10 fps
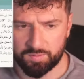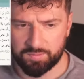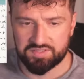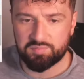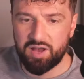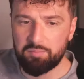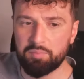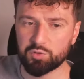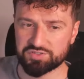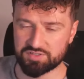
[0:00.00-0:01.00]
This is about
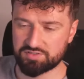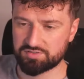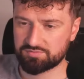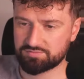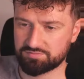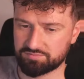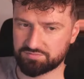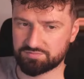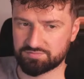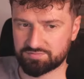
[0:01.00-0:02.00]
Moses.
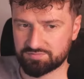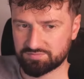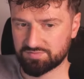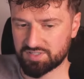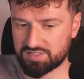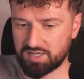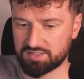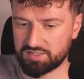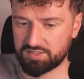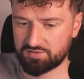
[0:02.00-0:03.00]
This is a
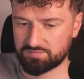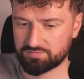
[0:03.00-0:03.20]
hadith.